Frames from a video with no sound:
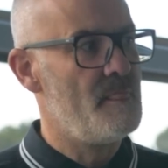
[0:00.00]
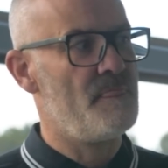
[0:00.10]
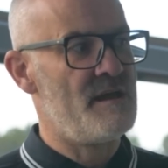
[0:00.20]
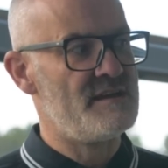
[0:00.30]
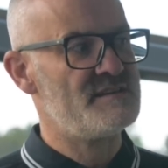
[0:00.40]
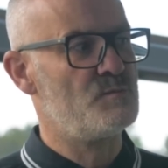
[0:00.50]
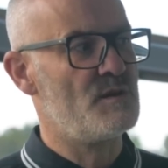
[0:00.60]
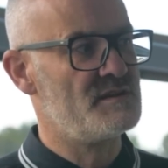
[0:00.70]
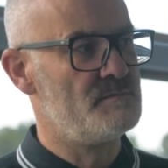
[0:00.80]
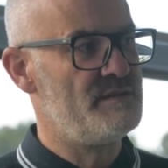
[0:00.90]
That is
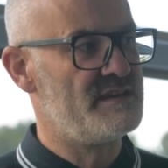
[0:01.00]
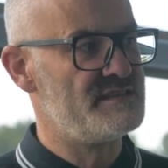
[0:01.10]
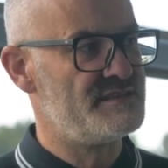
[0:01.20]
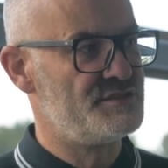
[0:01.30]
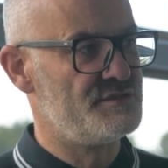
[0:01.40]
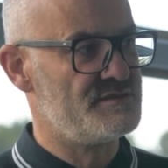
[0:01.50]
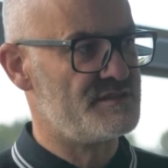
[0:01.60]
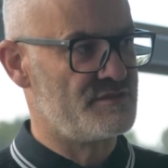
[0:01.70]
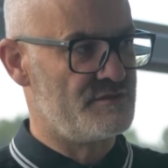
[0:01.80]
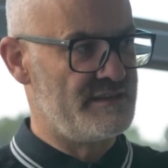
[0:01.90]
one of the biggest issues
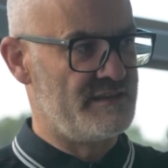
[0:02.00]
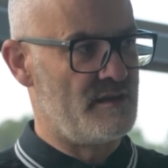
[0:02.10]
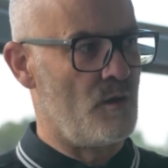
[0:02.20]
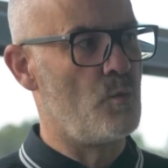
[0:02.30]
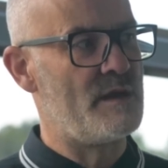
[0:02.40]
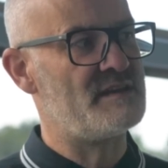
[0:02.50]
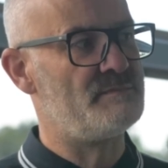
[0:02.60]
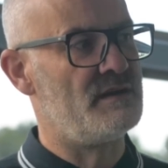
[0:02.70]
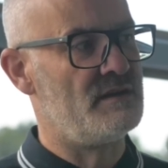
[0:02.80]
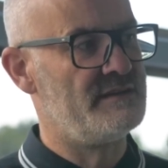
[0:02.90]
that's creating a wake
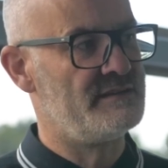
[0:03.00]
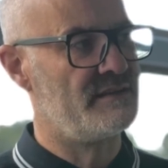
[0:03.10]
behind the